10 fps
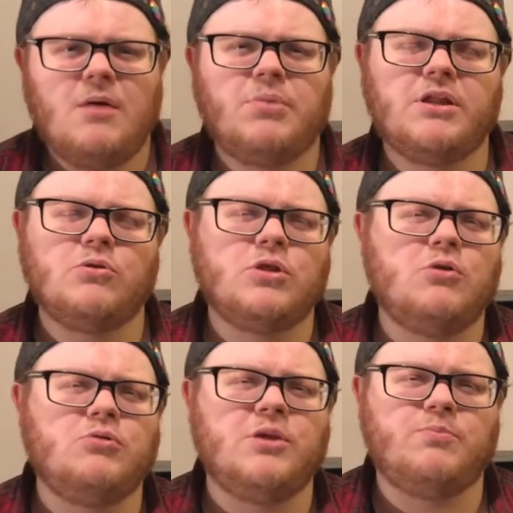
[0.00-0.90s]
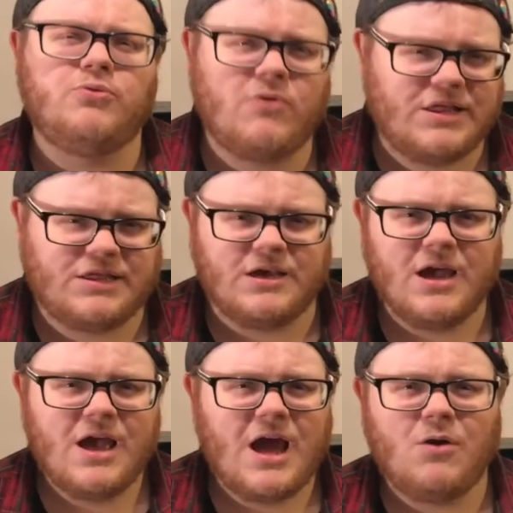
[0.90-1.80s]
but it's also depressing
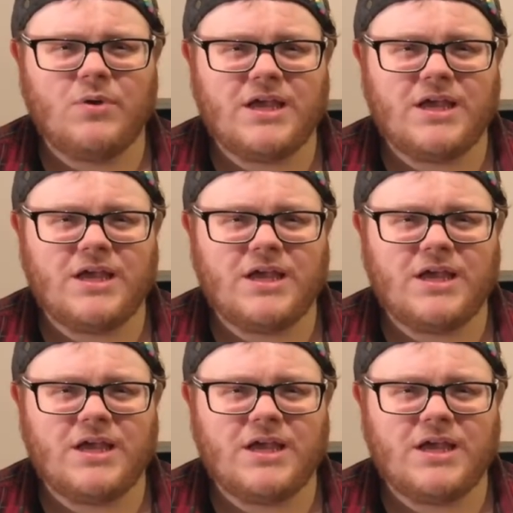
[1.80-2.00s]
how